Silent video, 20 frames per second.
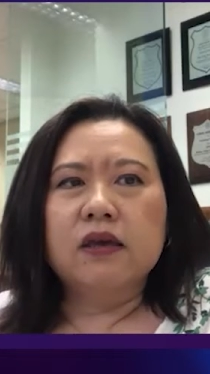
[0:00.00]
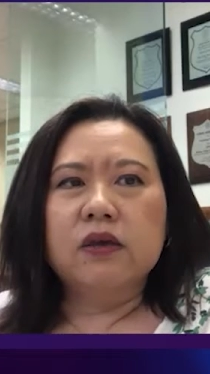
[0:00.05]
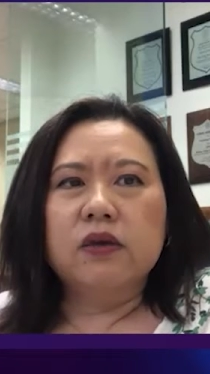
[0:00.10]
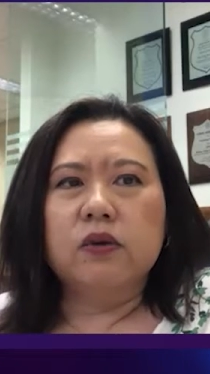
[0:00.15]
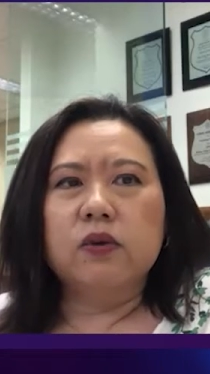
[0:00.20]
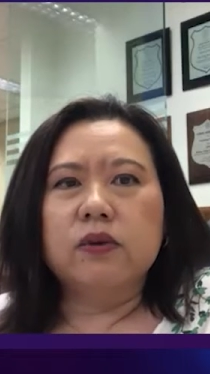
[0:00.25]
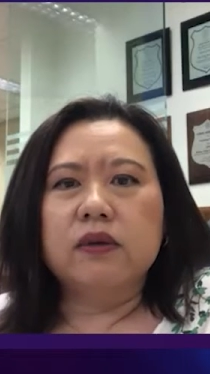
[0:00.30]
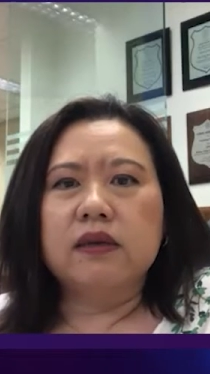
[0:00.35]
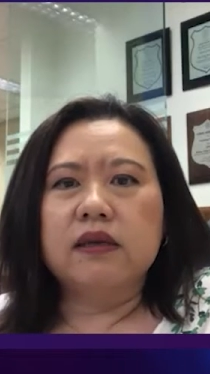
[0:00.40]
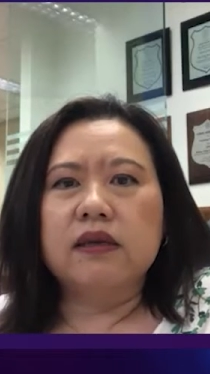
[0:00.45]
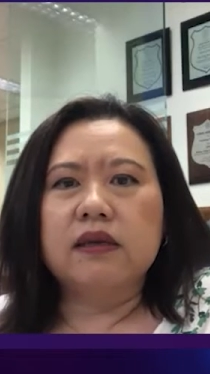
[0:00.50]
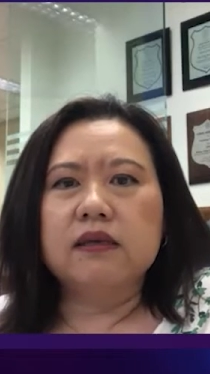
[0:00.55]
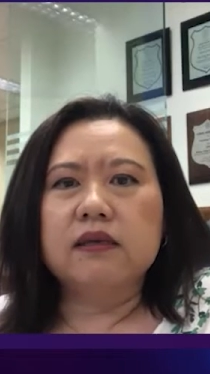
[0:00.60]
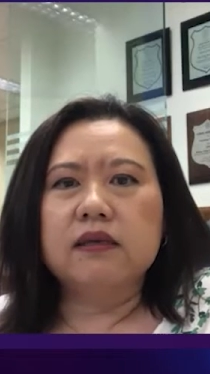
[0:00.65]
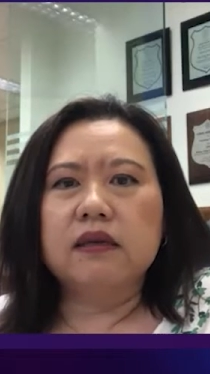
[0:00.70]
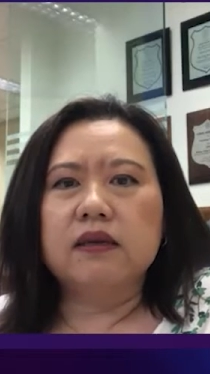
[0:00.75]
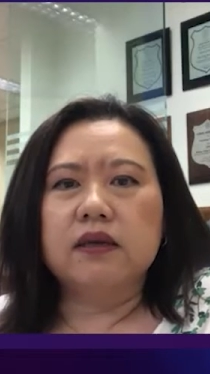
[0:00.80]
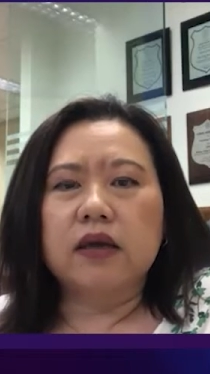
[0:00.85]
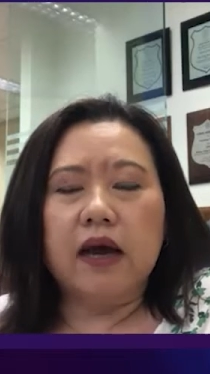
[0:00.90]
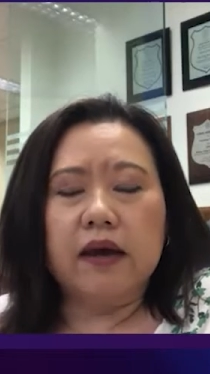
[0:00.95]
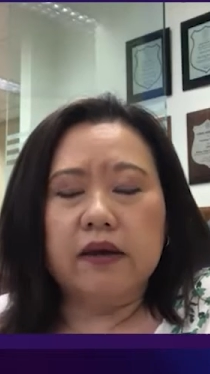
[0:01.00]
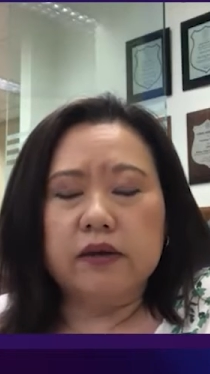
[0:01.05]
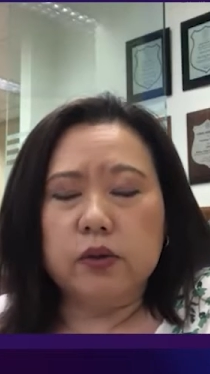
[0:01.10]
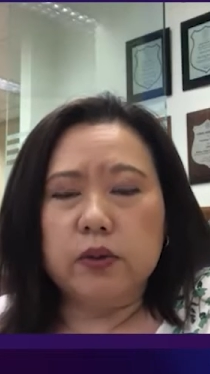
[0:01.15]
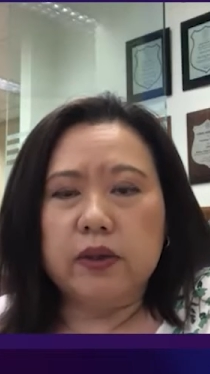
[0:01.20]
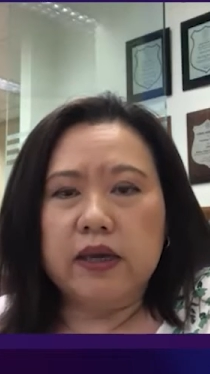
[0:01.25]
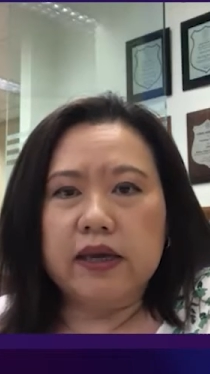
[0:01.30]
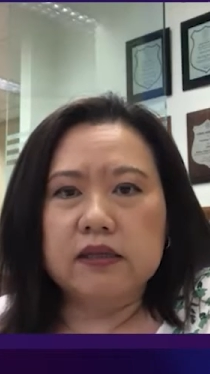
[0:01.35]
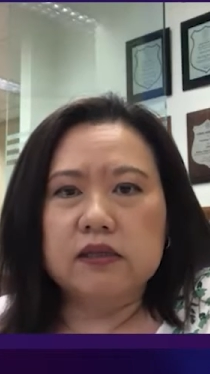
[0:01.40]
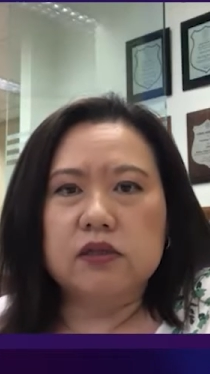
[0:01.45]
you
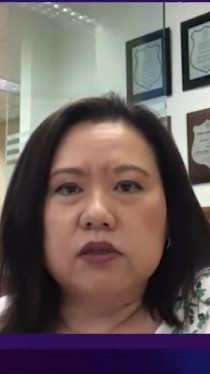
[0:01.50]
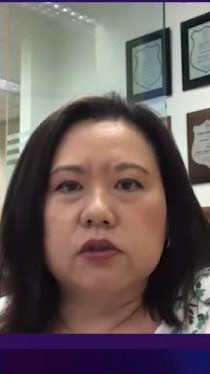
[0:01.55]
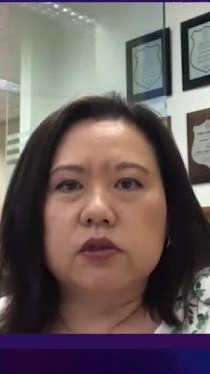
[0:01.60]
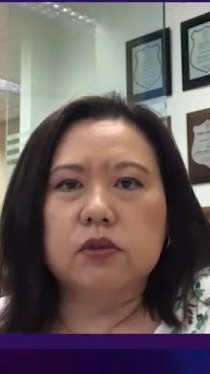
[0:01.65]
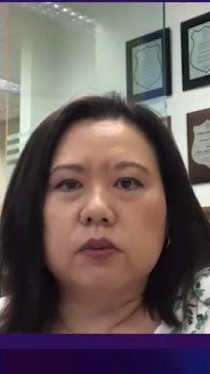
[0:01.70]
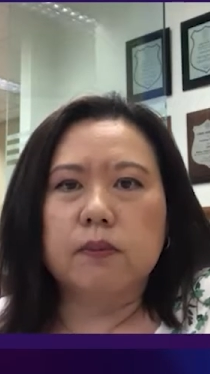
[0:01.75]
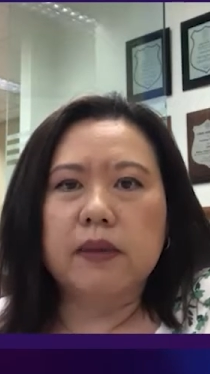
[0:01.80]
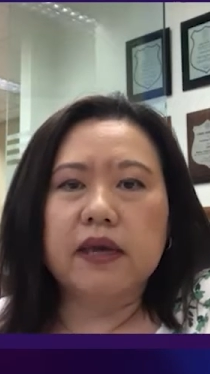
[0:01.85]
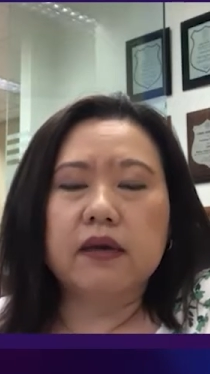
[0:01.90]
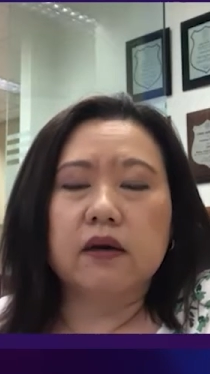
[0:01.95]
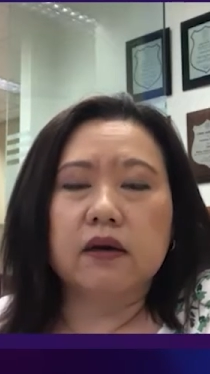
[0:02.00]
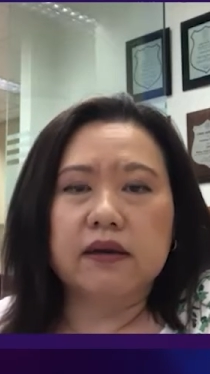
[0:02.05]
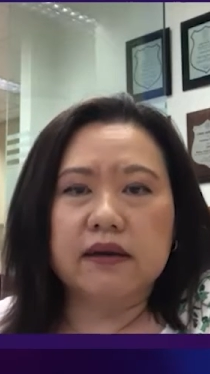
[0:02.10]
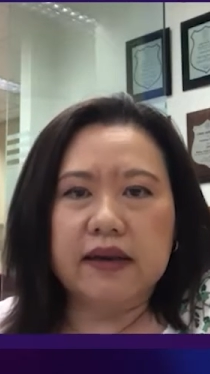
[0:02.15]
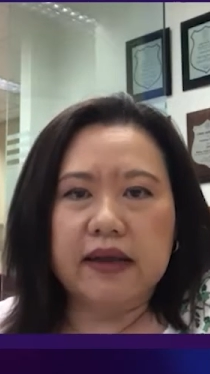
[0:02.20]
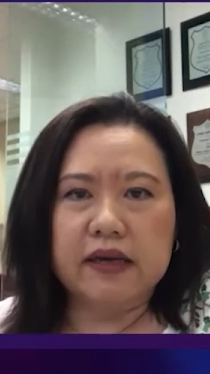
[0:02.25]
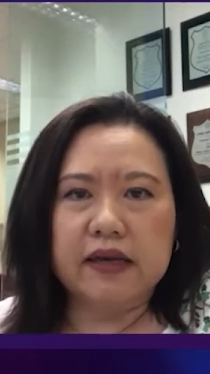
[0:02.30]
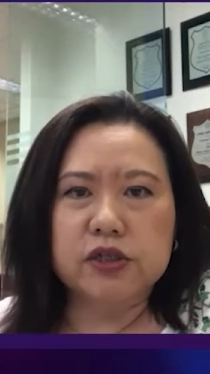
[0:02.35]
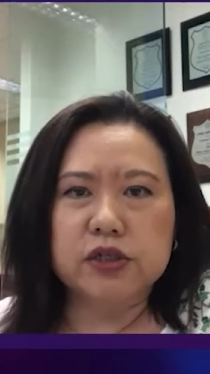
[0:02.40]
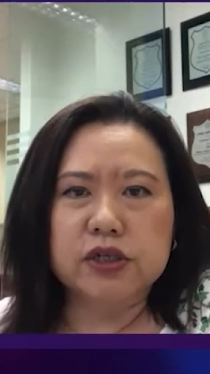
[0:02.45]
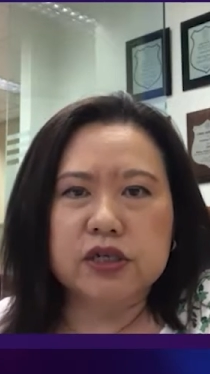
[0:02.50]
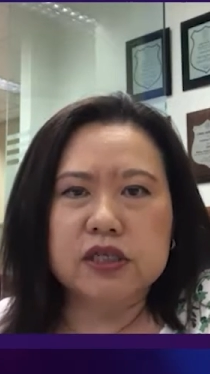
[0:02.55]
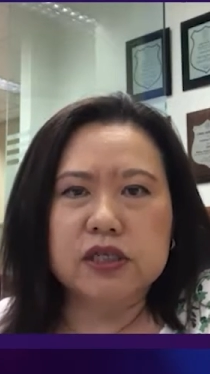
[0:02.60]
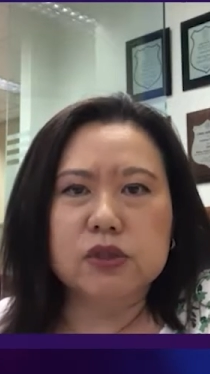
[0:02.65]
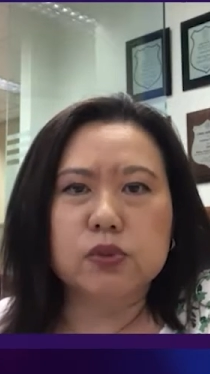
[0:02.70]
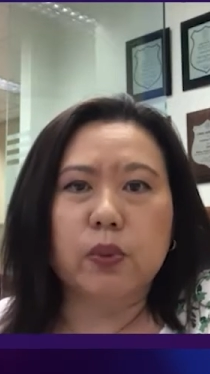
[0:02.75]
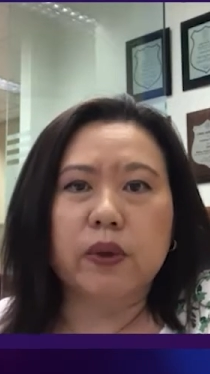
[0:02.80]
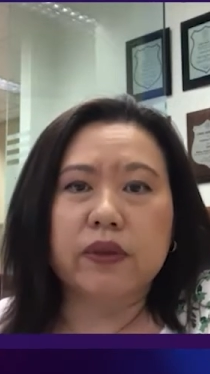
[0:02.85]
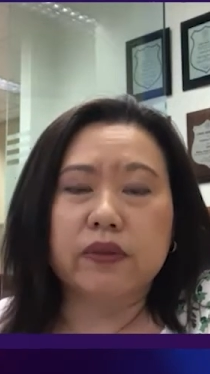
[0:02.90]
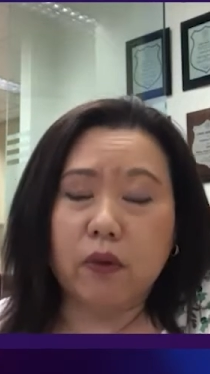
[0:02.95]
get to make
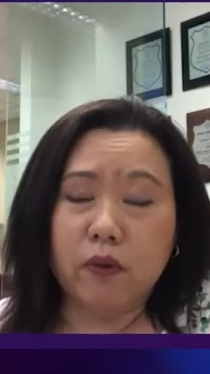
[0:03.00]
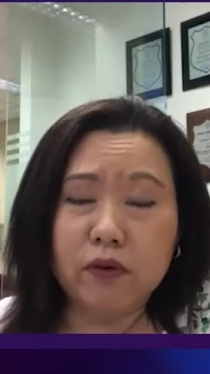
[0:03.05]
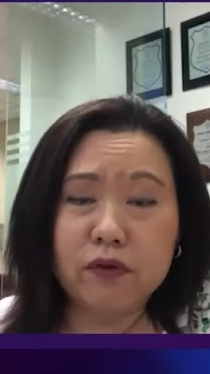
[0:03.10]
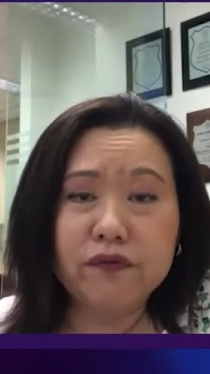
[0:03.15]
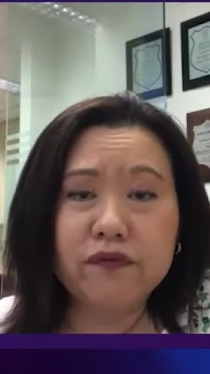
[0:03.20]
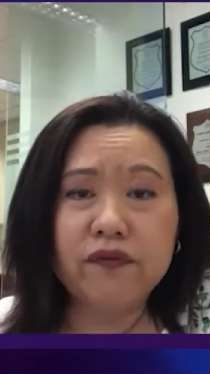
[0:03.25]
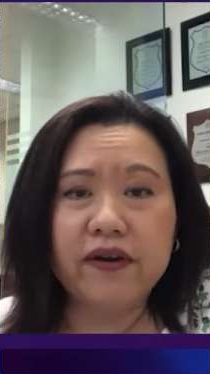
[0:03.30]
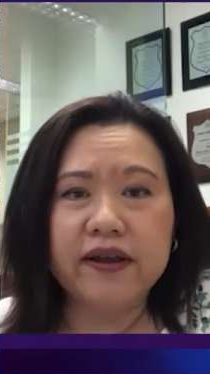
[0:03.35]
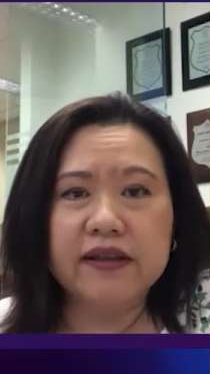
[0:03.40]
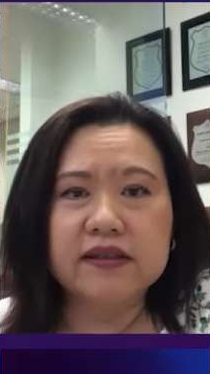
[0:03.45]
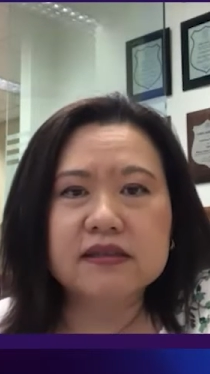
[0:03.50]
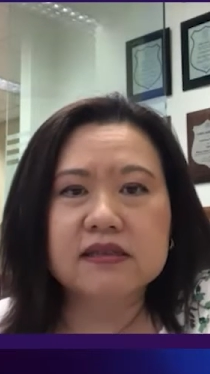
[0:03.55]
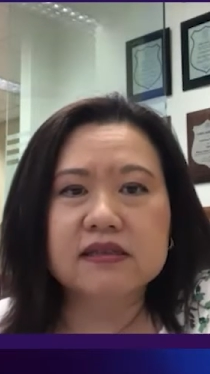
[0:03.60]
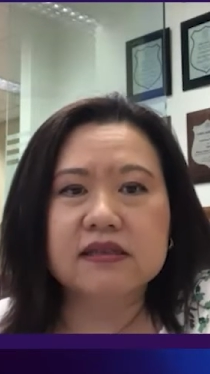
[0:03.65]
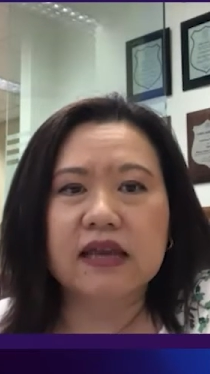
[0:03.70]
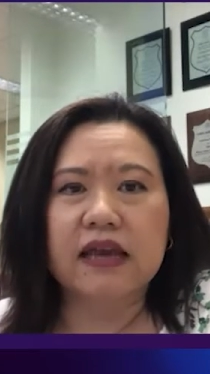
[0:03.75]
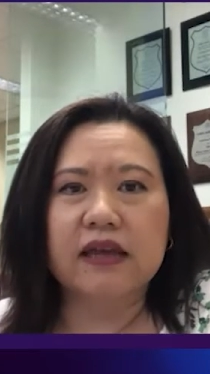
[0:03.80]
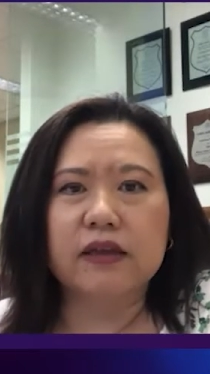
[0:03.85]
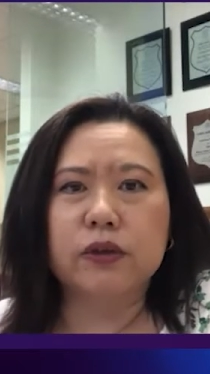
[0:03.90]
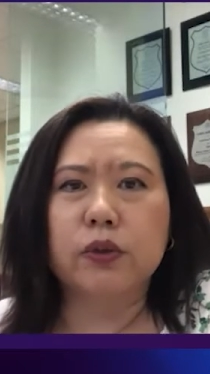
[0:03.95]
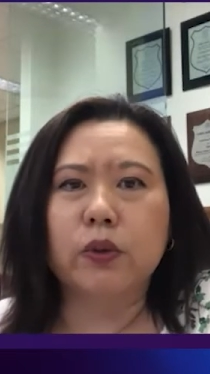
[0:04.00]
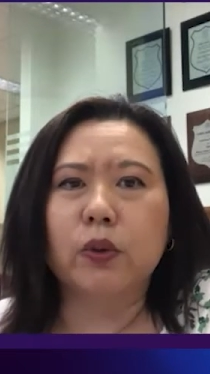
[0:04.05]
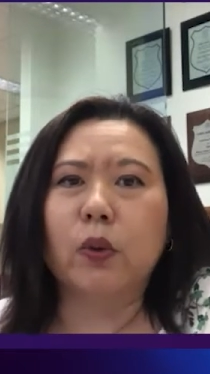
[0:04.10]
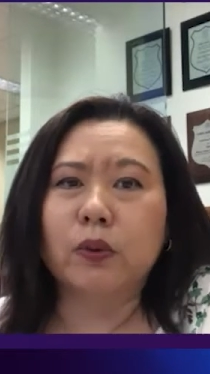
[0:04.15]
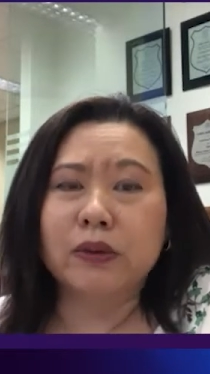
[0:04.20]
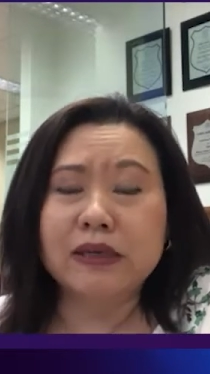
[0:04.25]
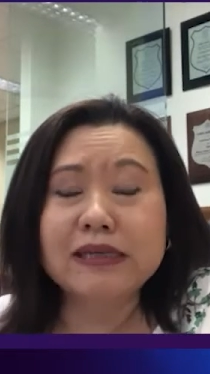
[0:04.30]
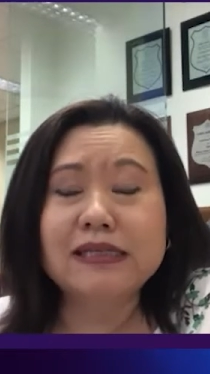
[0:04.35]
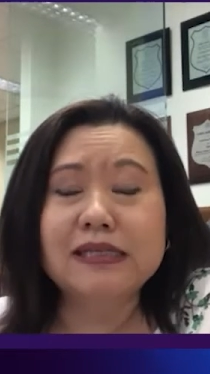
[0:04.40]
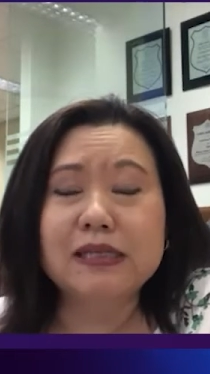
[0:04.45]
connections with old friends that you
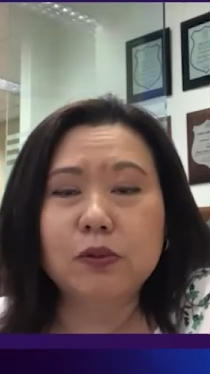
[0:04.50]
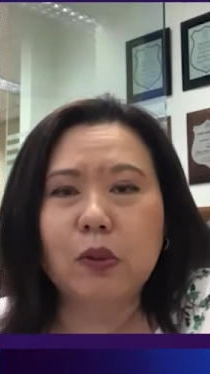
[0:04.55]
only see